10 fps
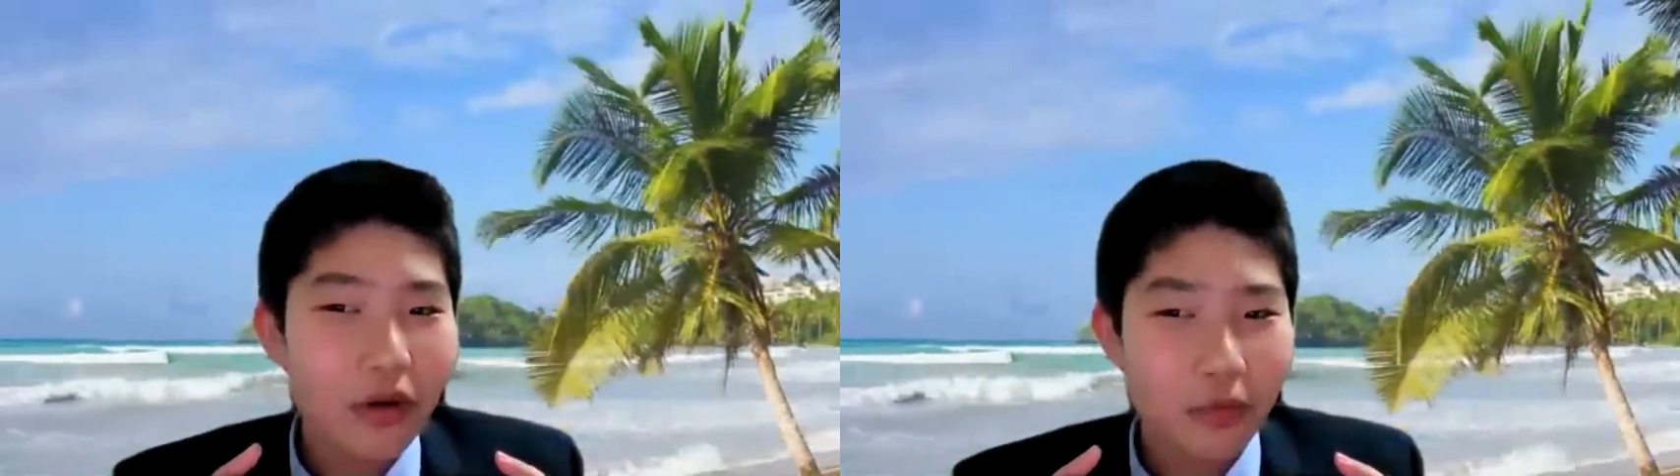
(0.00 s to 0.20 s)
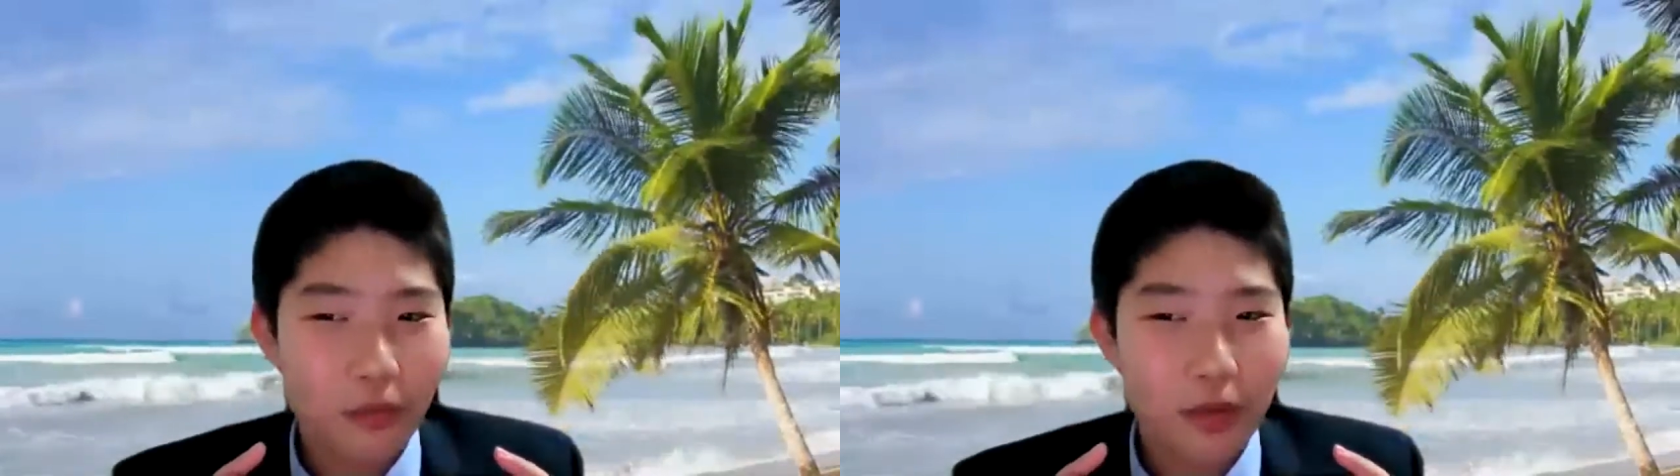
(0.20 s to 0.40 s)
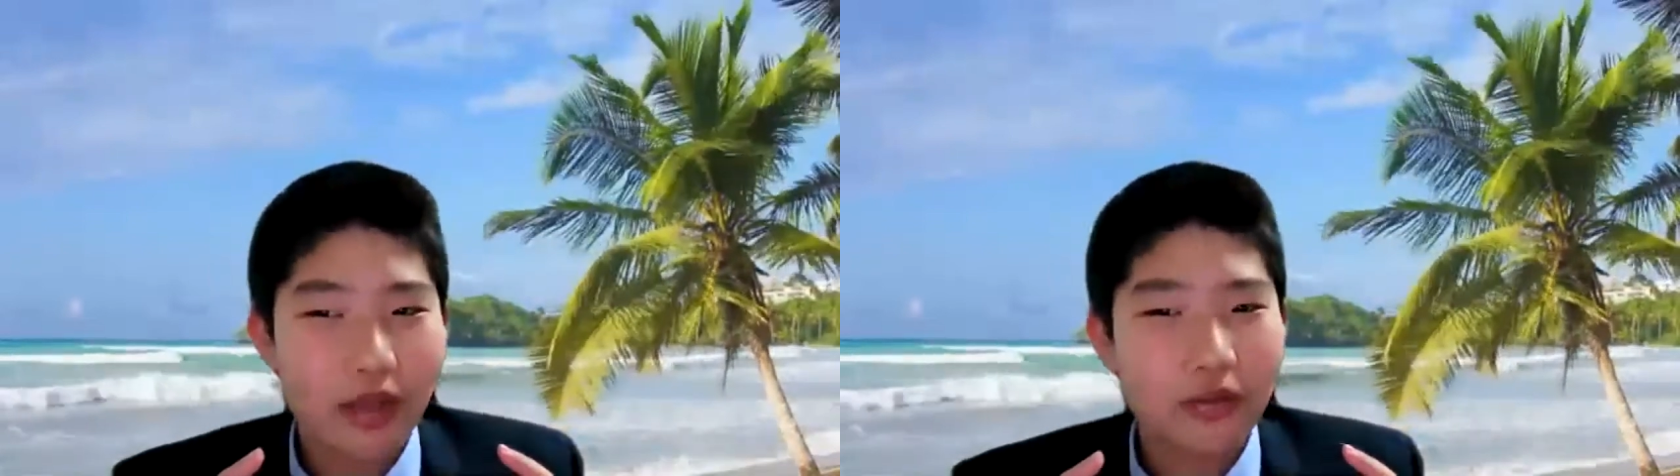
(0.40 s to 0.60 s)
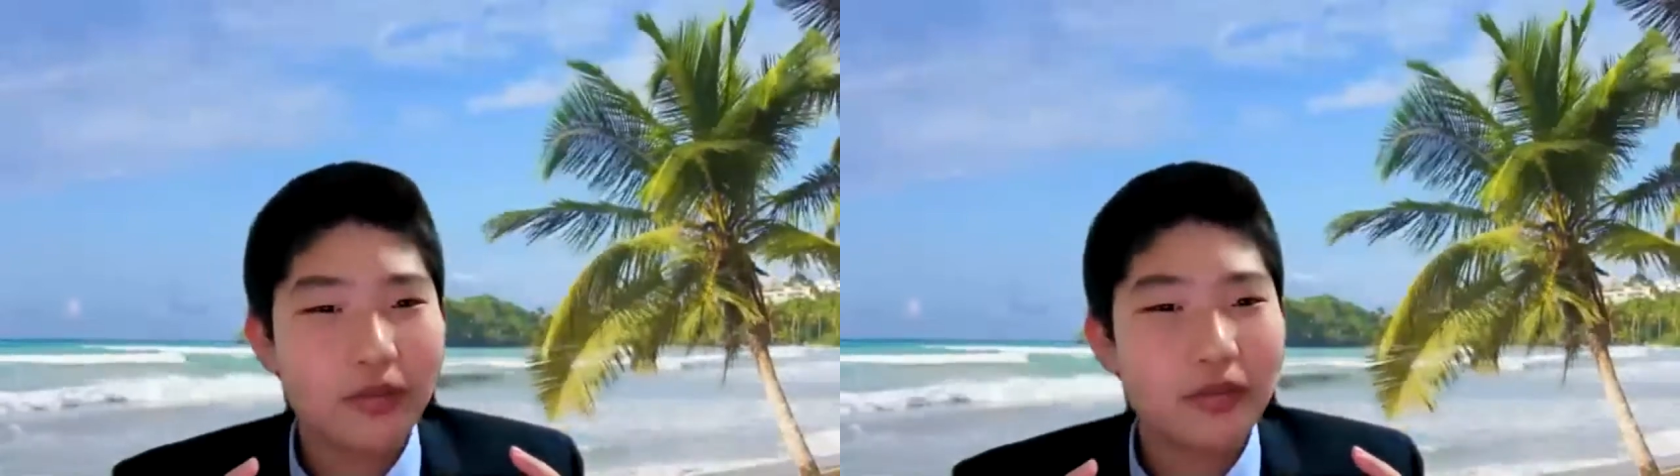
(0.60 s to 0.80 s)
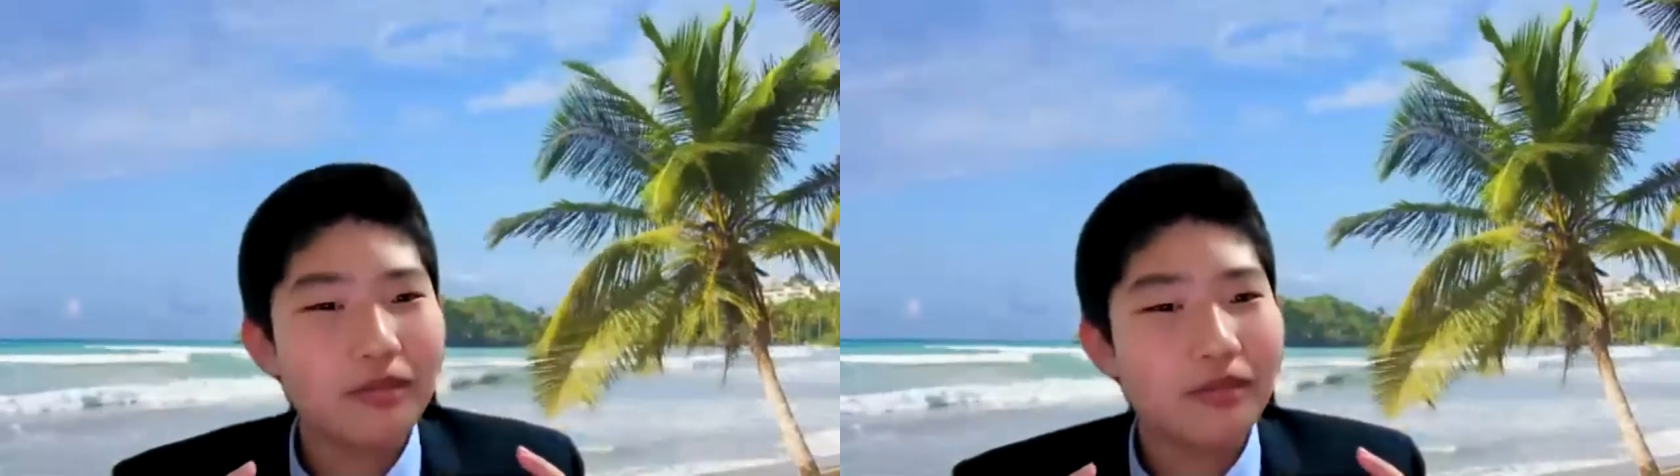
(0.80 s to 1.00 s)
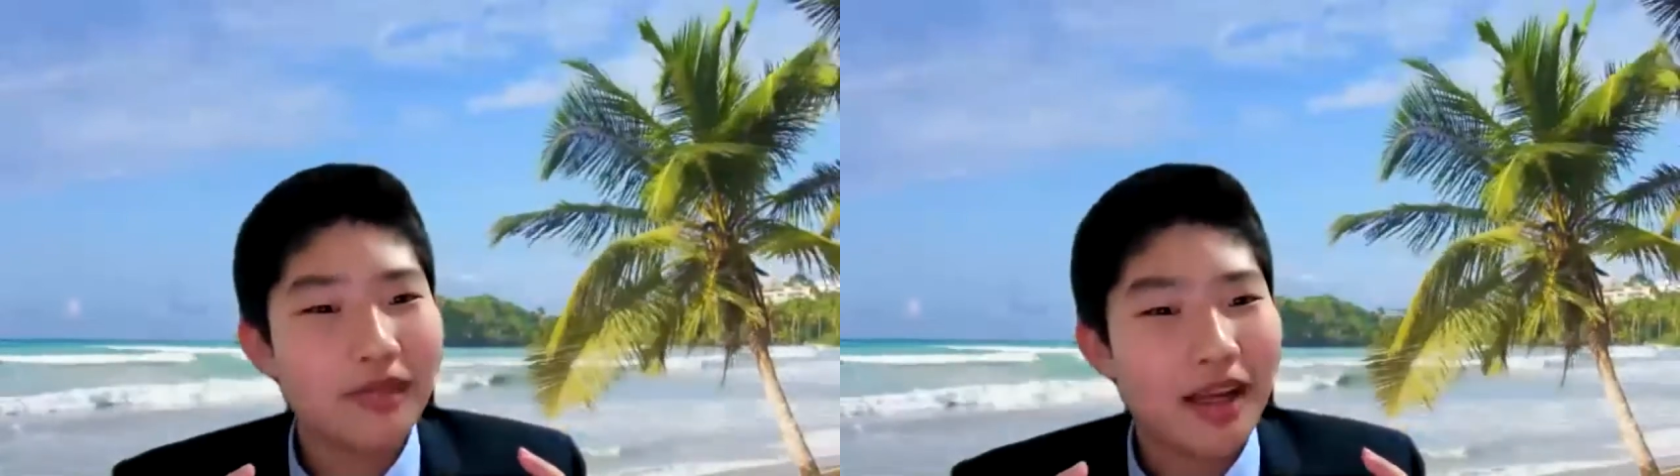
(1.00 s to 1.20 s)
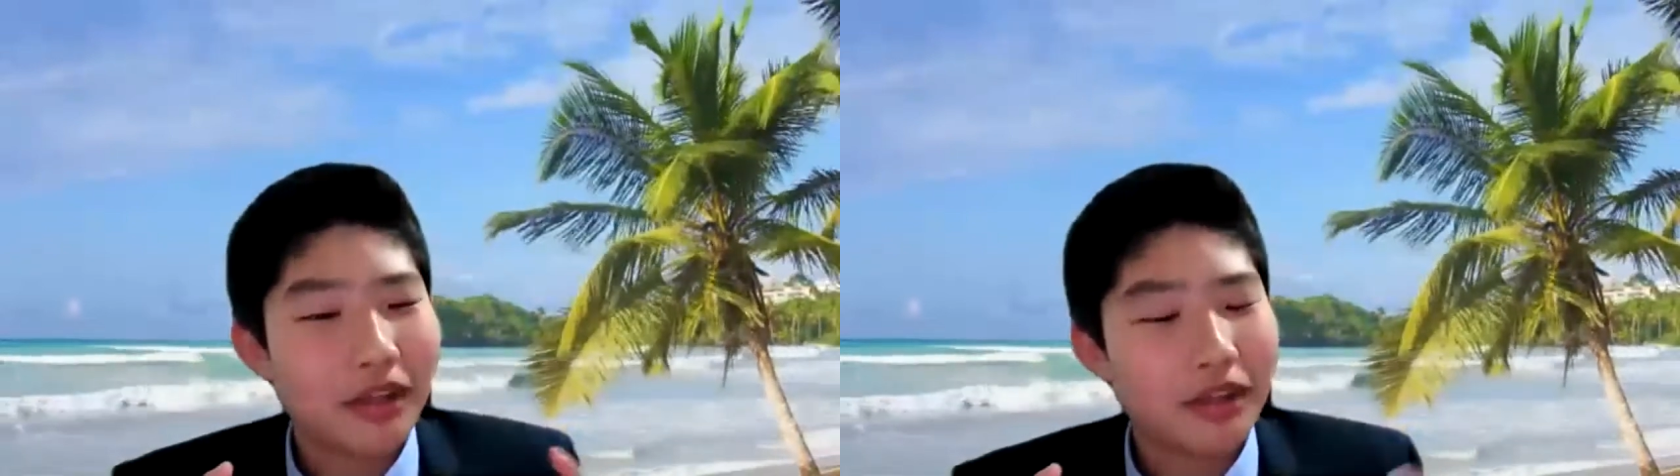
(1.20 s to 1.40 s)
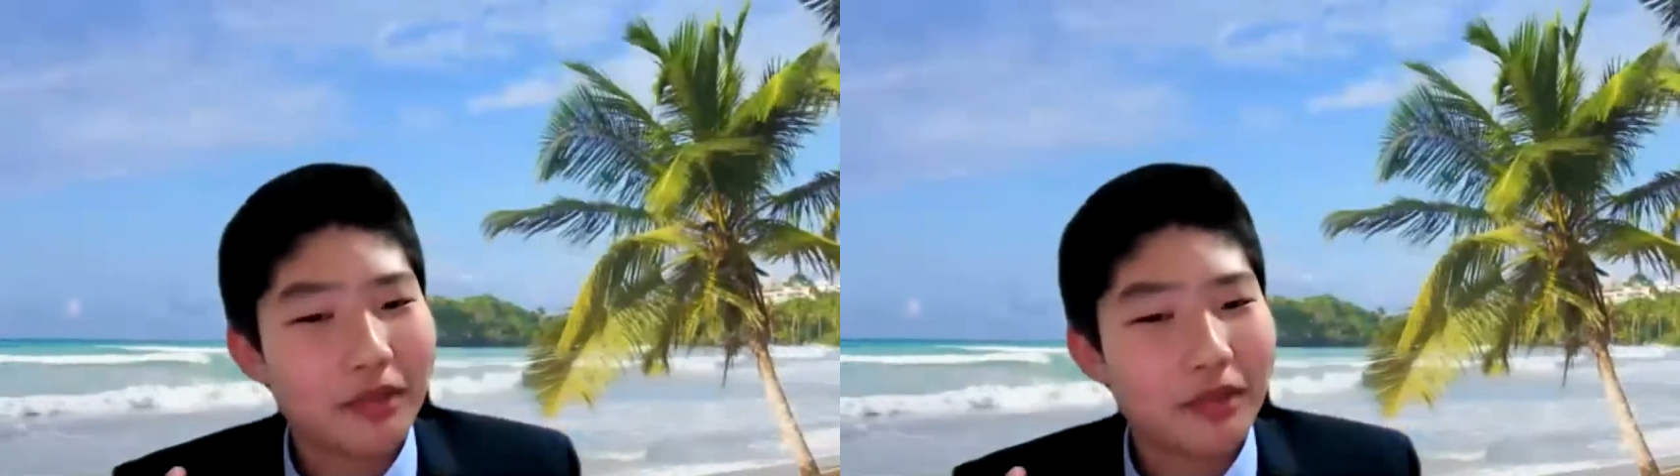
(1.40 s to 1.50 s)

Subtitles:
Well, how do you